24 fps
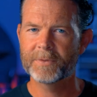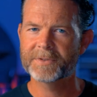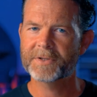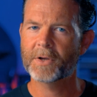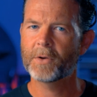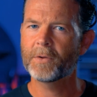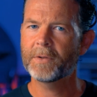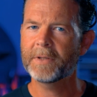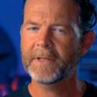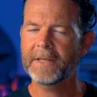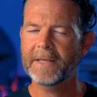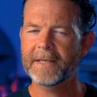It was
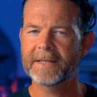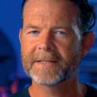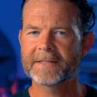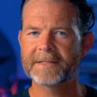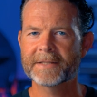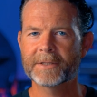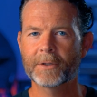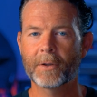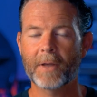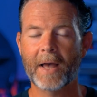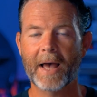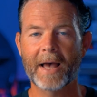only
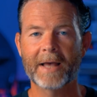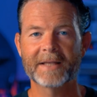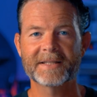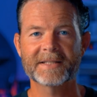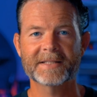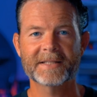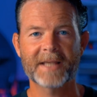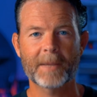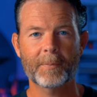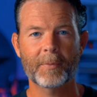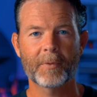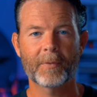until I
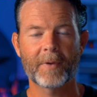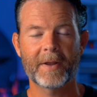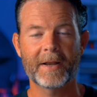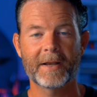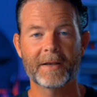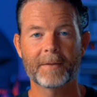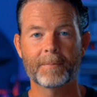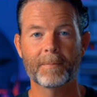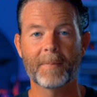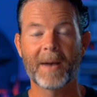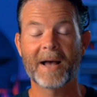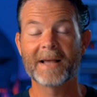
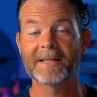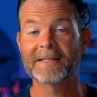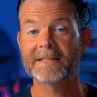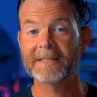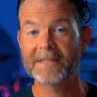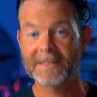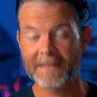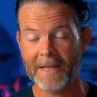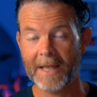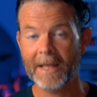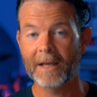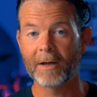separated
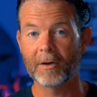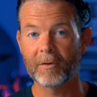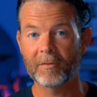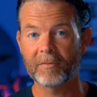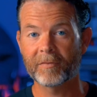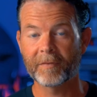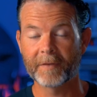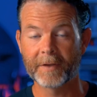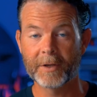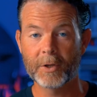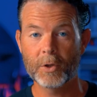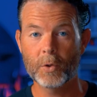
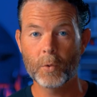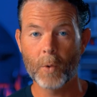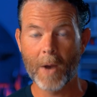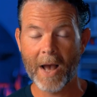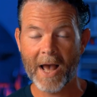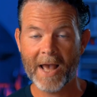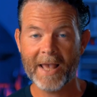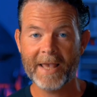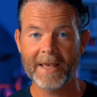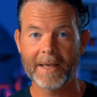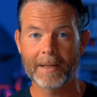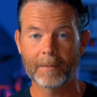myself and who
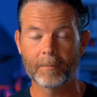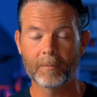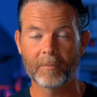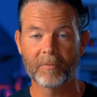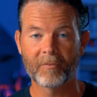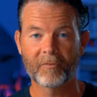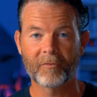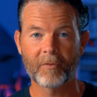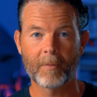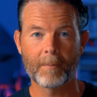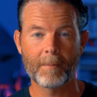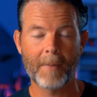I am
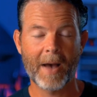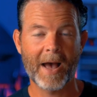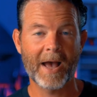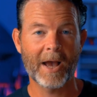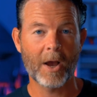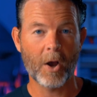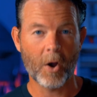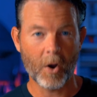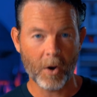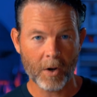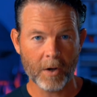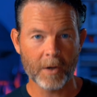from my
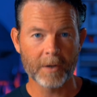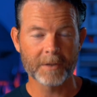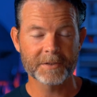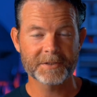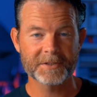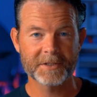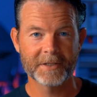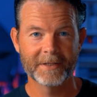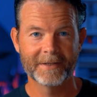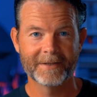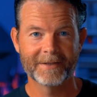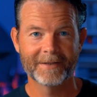
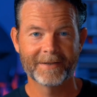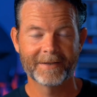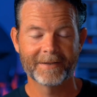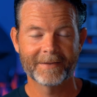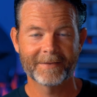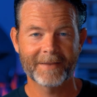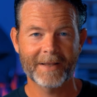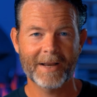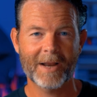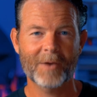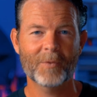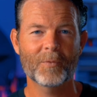art
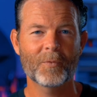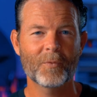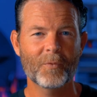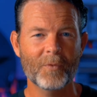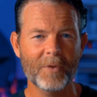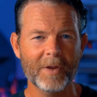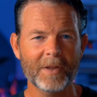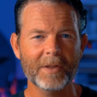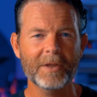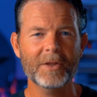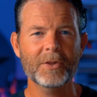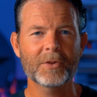that I
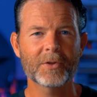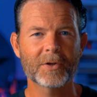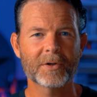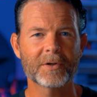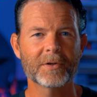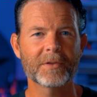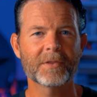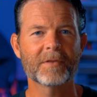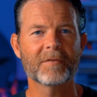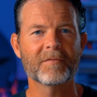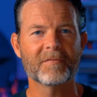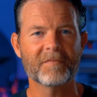really
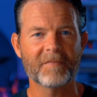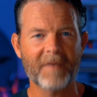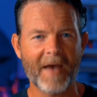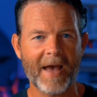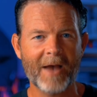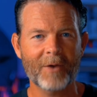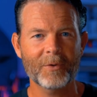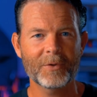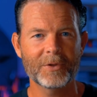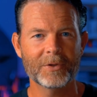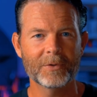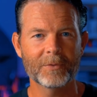learned the
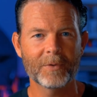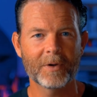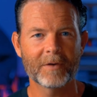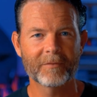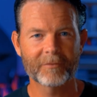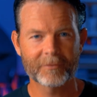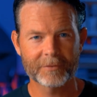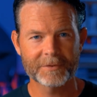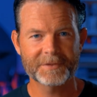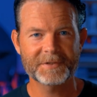value of